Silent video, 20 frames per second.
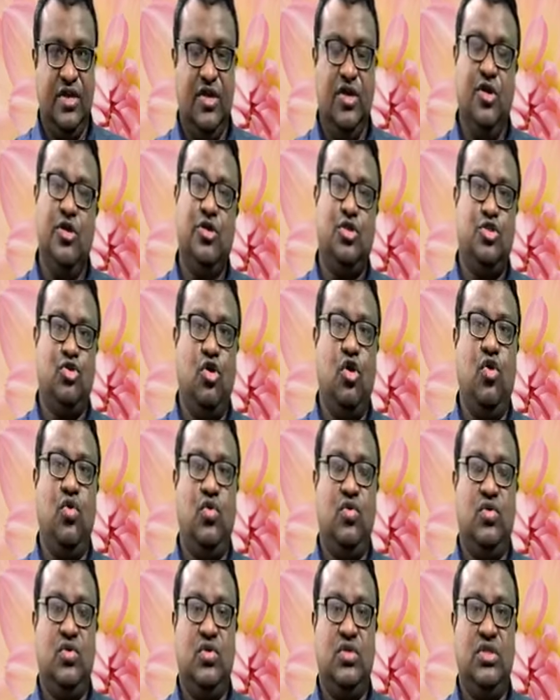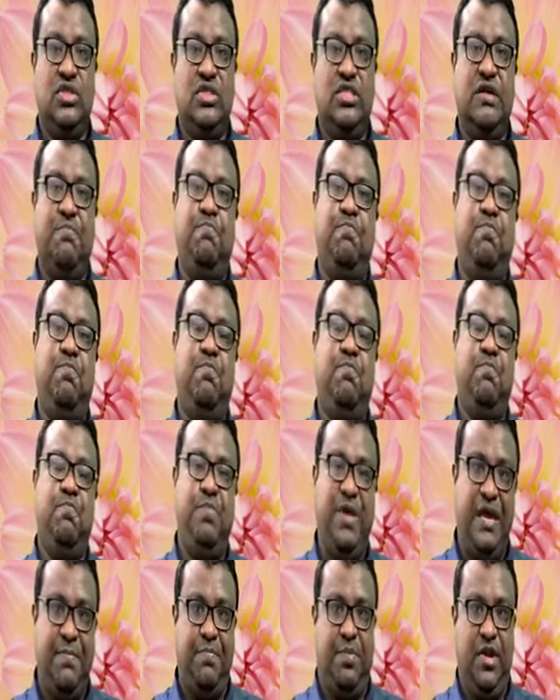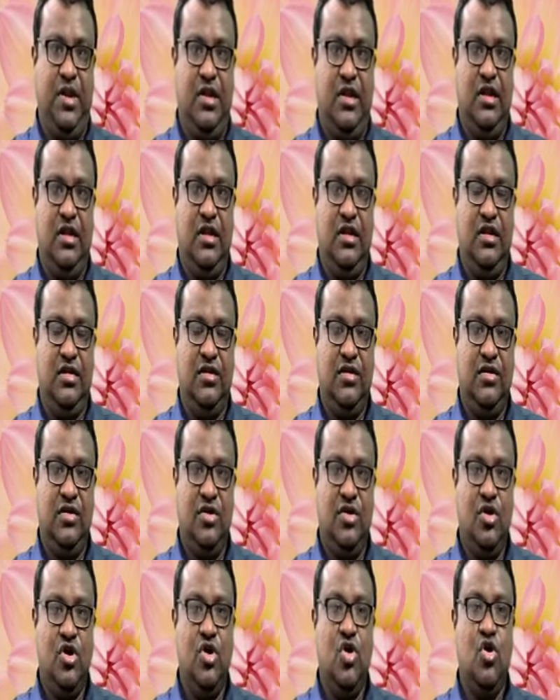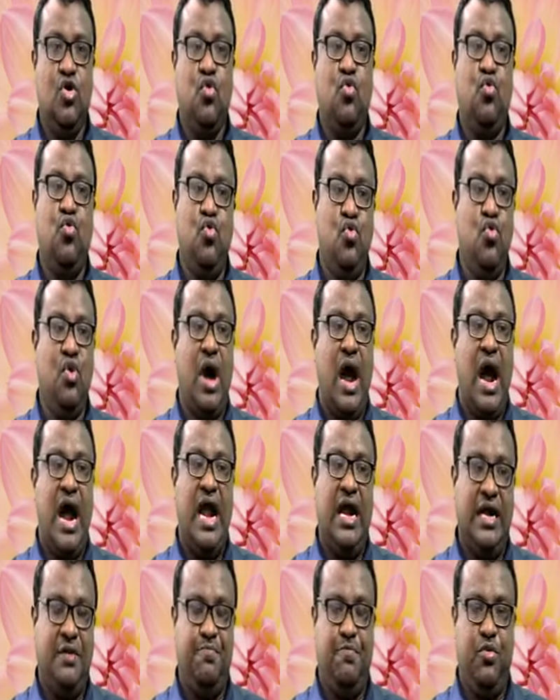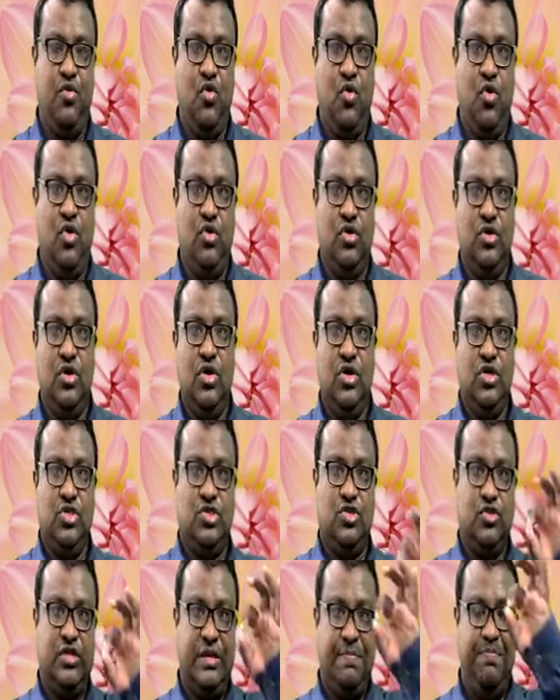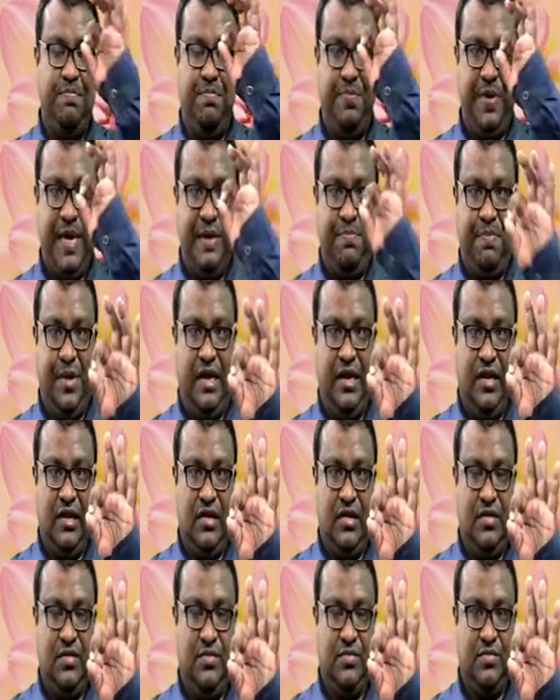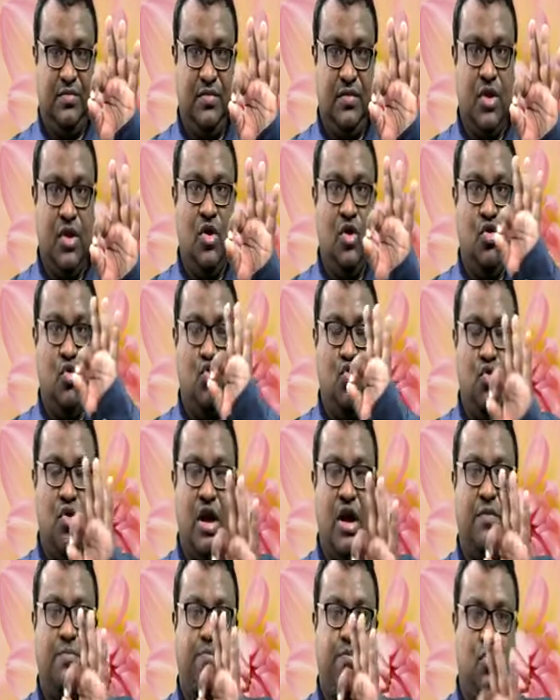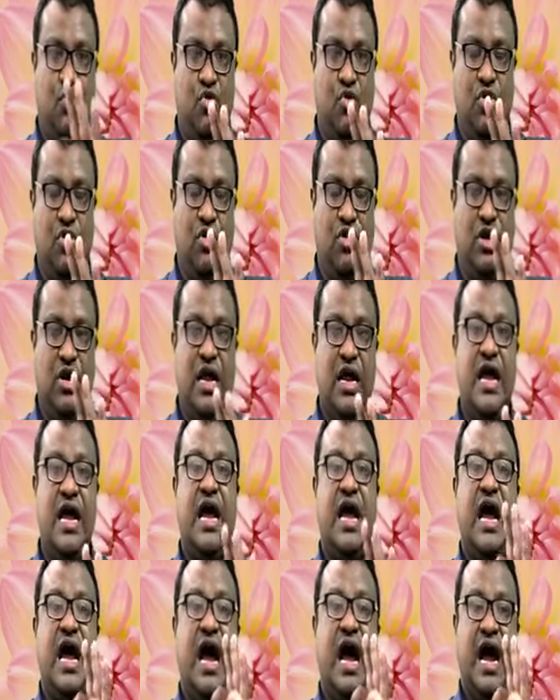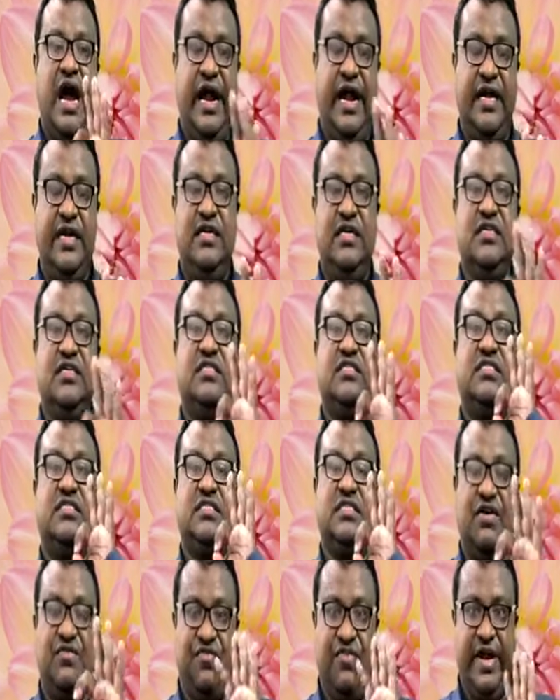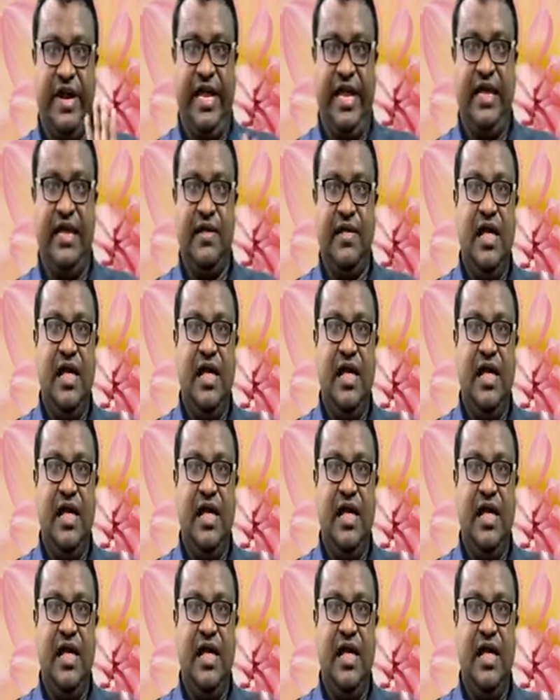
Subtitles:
so the people who are poor, so the people who are poor are suffering.